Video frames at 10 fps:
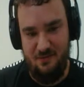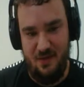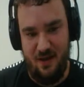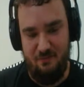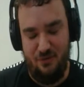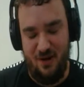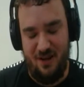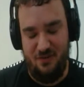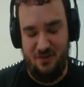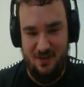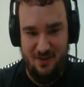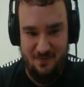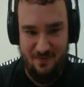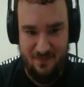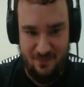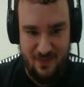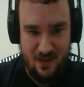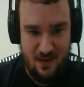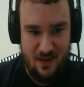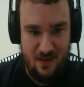not impressed.
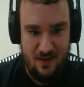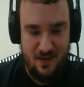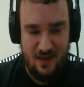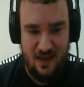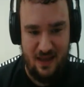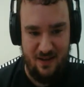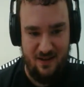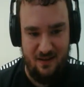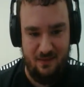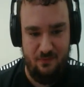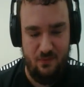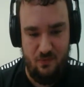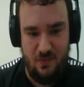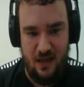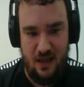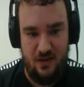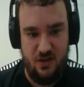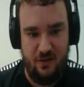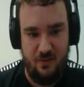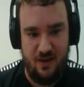And
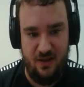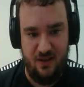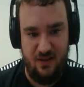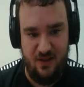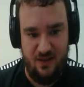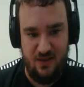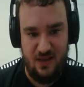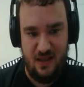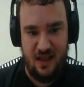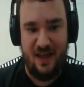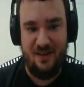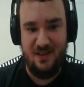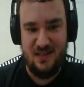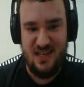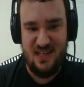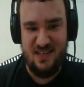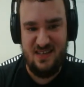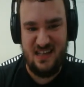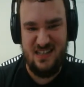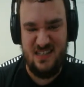Shigaraki continues, is
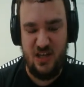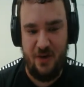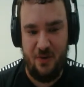that so?